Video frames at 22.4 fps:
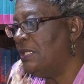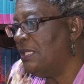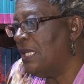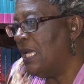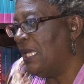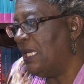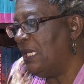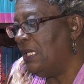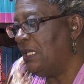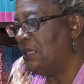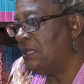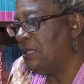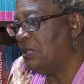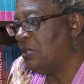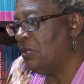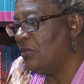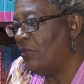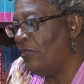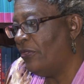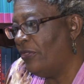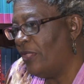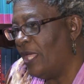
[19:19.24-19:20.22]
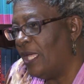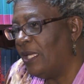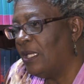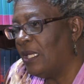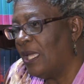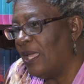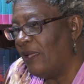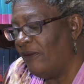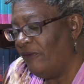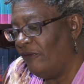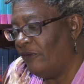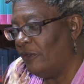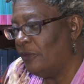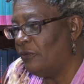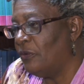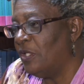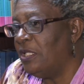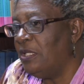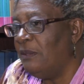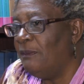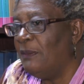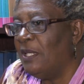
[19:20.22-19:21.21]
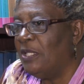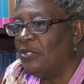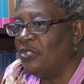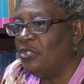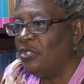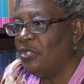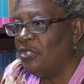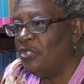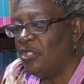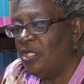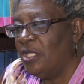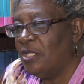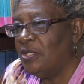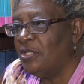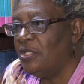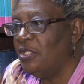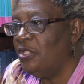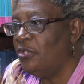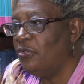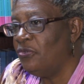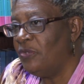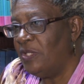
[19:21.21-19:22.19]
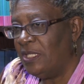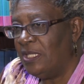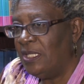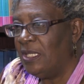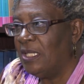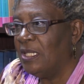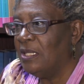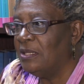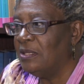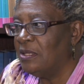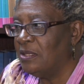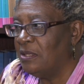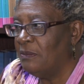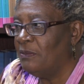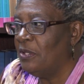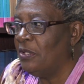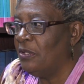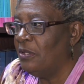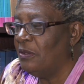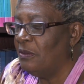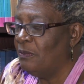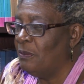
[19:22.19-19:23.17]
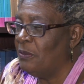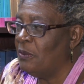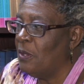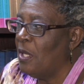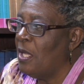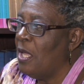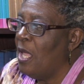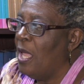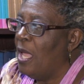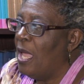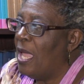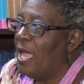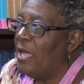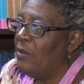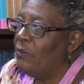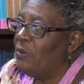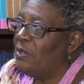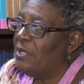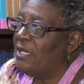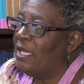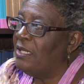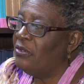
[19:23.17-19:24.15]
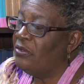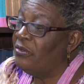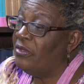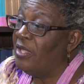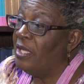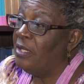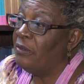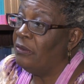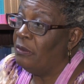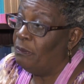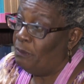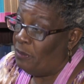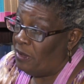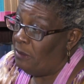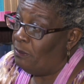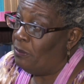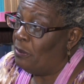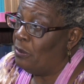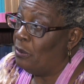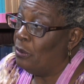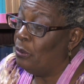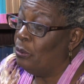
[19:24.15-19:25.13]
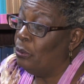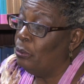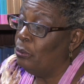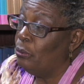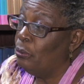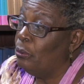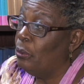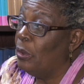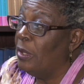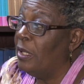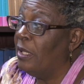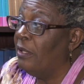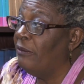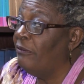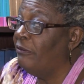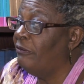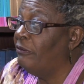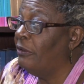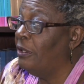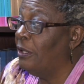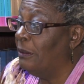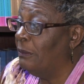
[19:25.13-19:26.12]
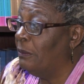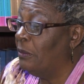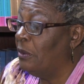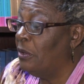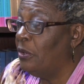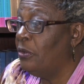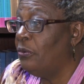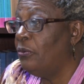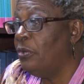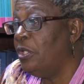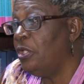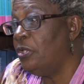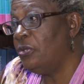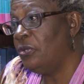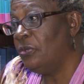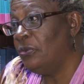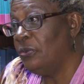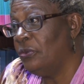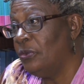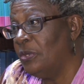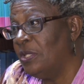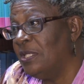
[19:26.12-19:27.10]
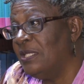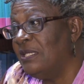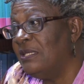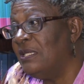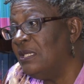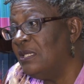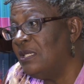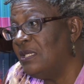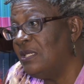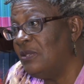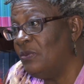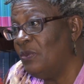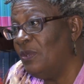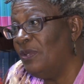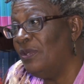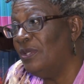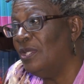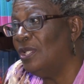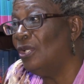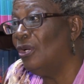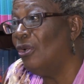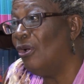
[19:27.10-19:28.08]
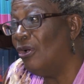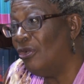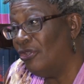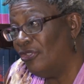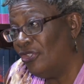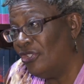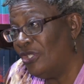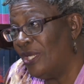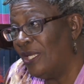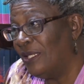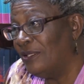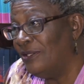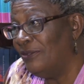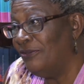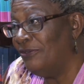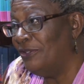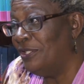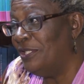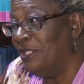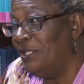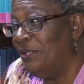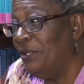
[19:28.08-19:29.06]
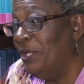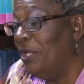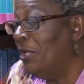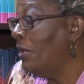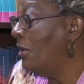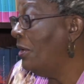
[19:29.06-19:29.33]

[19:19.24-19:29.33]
like to thank, I've already mentioned GNC Trading and some other, I would like to thank the people who have agreed to assist with the launch activity,